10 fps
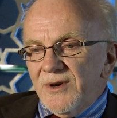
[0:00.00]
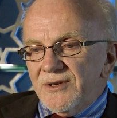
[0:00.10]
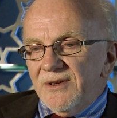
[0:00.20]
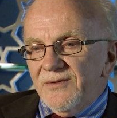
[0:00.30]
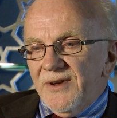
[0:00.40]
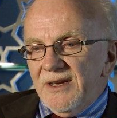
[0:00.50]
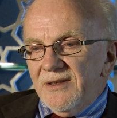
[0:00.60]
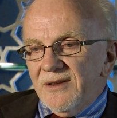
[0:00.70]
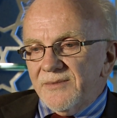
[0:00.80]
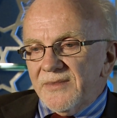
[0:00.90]
Christian
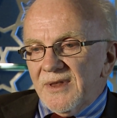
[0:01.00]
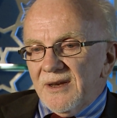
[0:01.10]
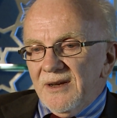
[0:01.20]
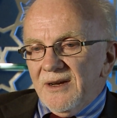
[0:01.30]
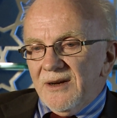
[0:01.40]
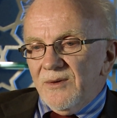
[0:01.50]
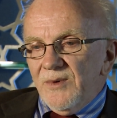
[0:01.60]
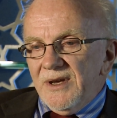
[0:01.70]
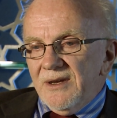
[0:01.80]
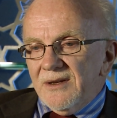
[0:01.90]
faith,
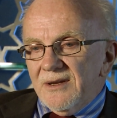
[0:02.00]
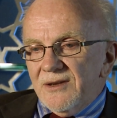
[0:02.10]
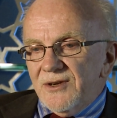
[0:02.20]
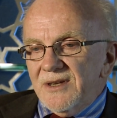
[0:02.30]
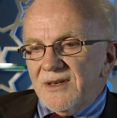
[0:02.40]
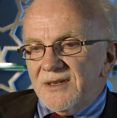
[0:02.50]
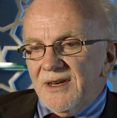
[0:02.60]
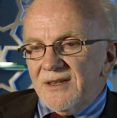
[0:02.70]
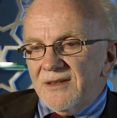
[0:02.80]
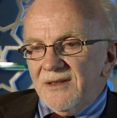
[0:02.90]
Jesus
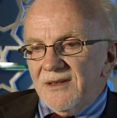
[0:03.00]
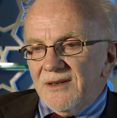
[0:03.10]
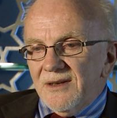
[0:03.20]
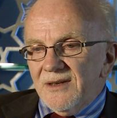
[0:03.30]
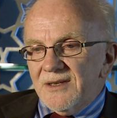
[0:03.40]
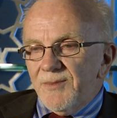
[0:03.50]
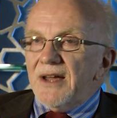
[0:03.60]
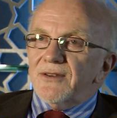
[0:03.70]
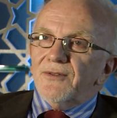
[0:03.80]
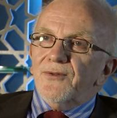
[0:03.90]
said, "It's
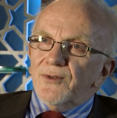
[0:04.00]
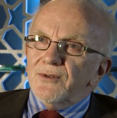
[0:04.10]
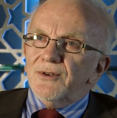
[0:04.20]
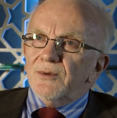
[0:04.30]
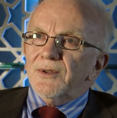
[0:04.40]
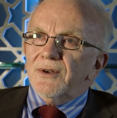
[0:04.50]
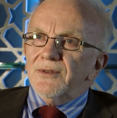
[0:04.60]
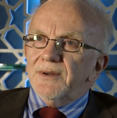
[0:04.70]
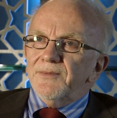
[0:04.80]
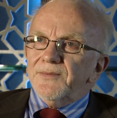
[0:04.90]
by their fruit you will know
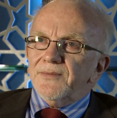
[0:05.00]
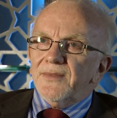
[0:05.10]
them."